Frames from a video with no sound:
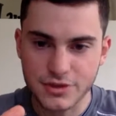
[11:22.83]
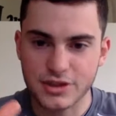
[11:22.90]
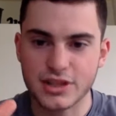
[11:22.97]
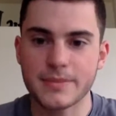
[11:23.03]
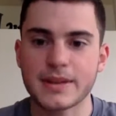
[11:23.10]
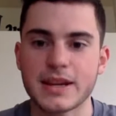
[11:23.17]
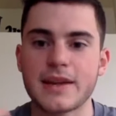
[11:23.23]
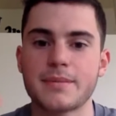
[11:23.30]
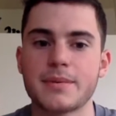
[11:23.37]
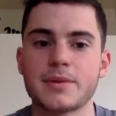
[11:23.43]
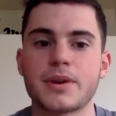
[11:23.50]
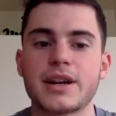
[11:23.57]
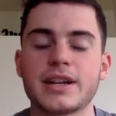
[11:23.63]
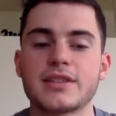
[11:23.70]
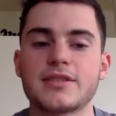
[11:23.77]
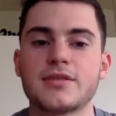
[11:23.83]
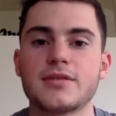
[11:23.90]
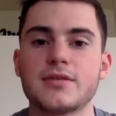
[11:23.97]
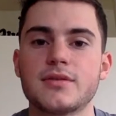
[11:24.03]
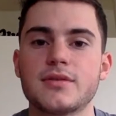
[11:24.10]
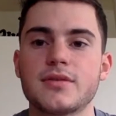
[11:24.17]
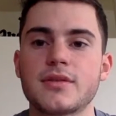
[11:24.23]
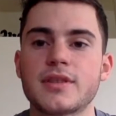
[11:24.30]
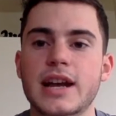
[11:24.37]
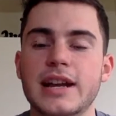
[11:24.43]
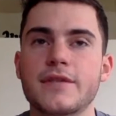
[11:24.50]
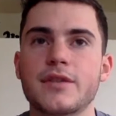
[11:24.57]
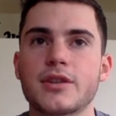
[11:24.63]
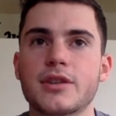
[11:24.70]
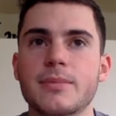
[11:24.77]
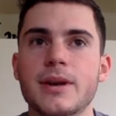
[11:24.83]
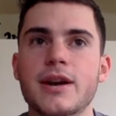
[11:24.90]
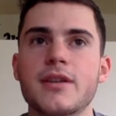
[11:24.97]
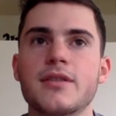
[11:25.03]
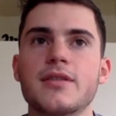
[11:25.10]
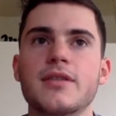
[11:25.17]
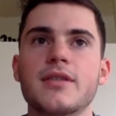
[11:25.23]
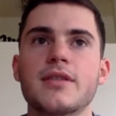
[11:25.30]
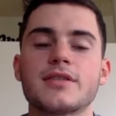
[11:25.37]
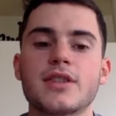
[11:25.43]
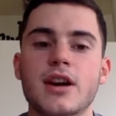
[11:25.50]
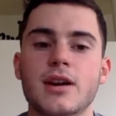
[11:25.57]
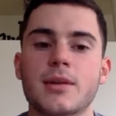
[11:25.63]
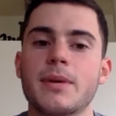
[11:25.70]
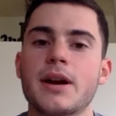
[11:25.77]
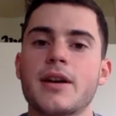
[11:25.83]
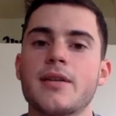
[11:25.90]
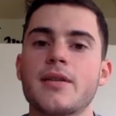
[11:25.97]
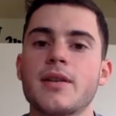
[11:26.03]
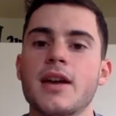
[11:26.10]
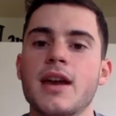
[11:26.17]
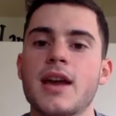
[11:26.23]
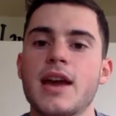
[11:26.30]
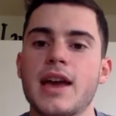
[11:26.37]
something I've been wanting to kind of learn about, talk about,